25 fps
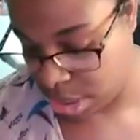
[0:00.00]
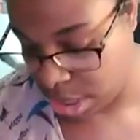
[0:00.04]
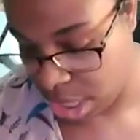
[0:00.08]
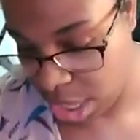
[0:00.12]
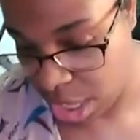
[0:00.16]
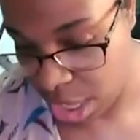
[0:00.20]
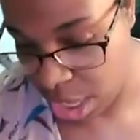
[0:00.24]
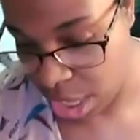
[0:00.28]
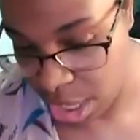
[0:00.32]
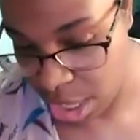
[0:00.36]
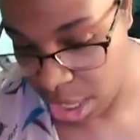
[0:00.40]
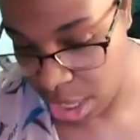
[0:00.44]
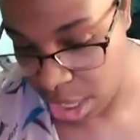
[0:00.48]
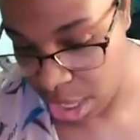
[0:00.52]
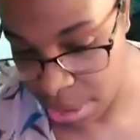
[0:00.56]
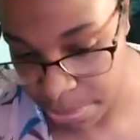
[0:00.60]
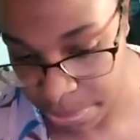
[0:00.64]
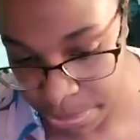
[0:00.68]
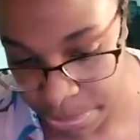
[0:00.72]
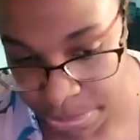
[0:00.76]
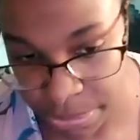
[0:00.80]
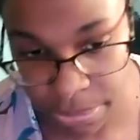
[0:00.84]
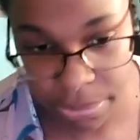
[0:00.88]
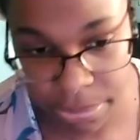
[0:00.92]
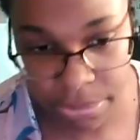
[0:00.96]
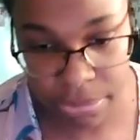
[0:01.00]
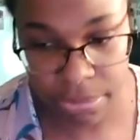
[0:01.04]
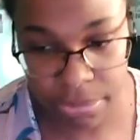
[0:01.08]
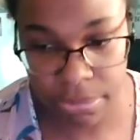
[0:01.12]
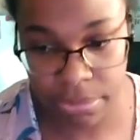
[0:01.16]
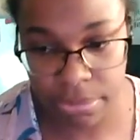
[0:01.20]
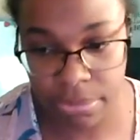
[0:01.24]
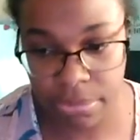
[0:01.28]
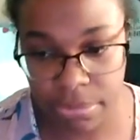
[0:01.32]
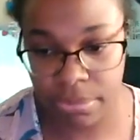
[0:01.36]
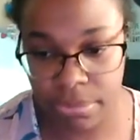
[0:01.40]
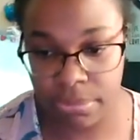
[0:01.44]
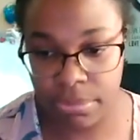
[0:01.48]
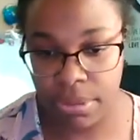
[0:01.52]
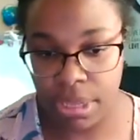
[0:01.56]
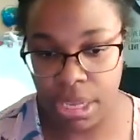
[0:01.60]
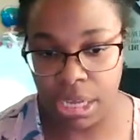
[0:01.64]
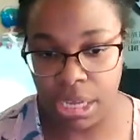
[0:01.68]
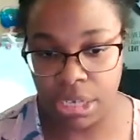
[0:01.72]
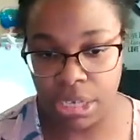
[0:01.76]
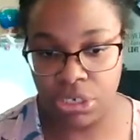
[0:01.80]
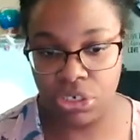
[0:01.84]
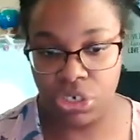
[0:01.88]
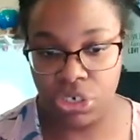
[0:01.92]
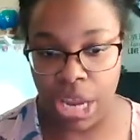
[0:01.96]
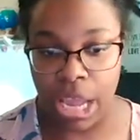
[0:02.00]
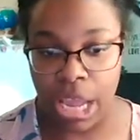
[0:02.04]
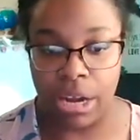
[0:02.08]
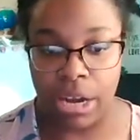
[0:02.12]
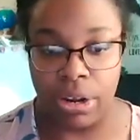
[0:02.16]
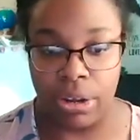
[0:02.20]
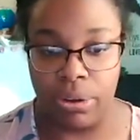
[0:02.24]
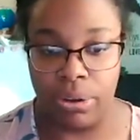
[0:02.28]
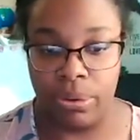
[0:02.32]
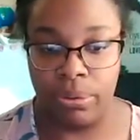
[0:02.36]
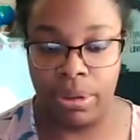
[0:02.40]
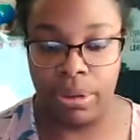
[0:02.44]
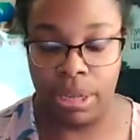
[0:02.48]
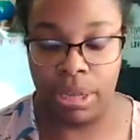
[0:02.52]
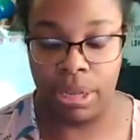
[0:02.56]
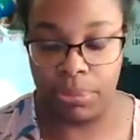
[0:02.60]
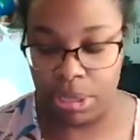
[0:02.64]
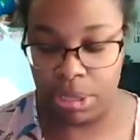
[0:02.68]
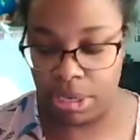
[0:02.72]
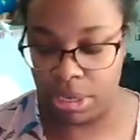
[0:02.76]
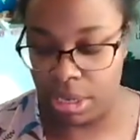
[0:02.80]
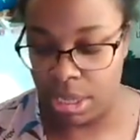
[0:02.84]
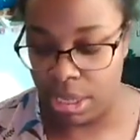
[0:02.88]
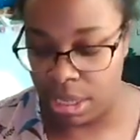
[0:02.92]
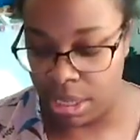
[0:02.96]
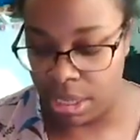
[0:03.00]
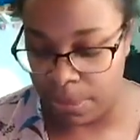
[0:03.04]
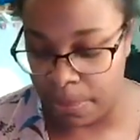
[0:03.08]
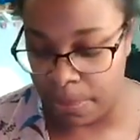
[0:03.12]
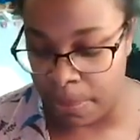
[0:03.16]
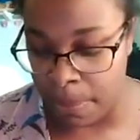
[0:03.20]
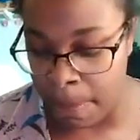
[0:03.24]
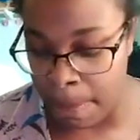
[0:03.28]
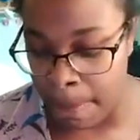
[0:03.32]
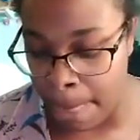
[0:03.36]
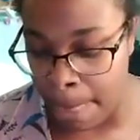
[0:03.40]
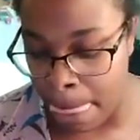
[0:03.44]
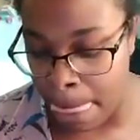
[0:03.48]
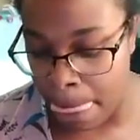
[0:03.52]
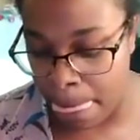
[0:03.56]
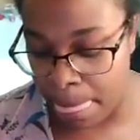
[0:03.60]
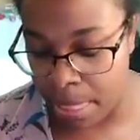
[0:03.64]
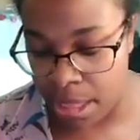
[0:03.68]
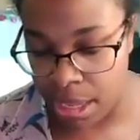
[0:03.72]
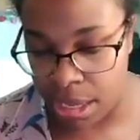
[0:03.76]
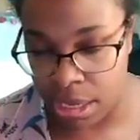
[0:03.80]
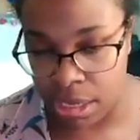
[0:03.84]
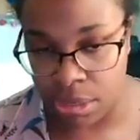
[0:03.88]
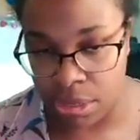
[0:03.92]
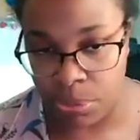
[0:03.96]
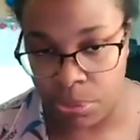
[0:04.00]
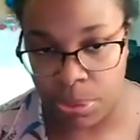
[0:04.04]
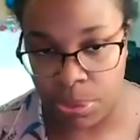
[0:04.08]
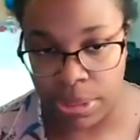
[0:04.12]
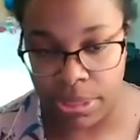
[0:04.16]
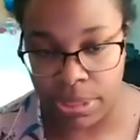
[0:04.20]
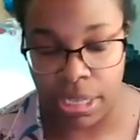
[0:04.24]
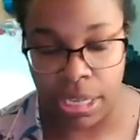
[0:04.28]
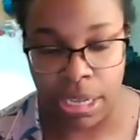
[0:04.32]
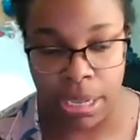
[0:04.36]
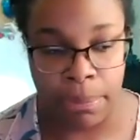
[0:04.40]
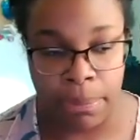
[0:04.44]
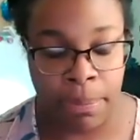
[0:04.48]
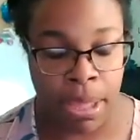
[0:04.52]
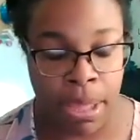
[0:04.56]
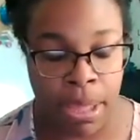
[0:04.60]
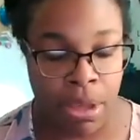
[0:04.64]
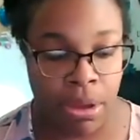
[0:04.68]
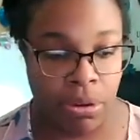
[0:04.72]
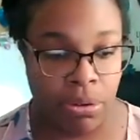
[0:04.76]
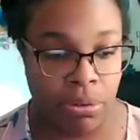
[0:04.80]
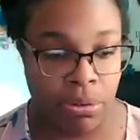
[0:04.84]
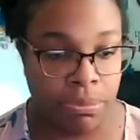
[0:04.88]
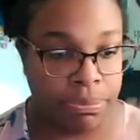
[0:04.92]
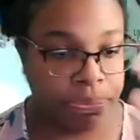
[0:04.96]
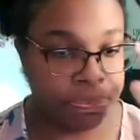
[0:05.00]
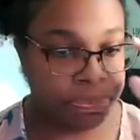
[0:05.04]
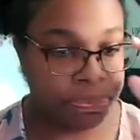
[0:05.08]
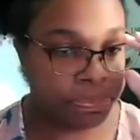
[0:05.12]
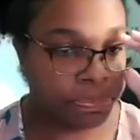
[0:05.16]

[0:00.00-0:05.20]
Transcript: Um, a shadow. I mean, we think about